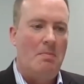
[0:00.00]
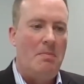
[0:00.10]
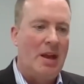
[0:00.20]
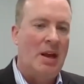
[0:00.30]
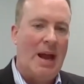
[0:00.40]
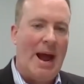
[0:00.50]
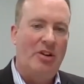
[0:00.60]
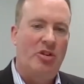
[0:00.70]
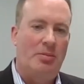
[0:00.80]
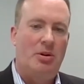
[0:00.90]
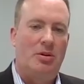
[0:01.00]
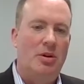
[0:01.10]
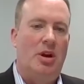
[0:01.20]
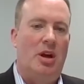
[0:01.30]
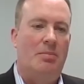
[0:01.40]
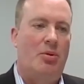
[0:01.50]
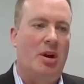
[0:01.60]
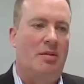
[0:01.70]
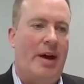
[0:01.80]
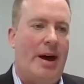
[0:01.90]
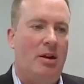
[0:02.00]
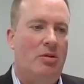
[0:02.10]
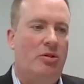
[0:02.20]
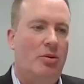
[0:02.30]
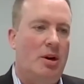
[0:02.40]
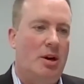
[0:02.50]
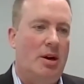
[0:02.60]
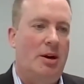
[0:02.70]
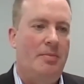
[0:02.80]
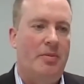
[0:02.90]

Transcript: making it actionable and bringing value to our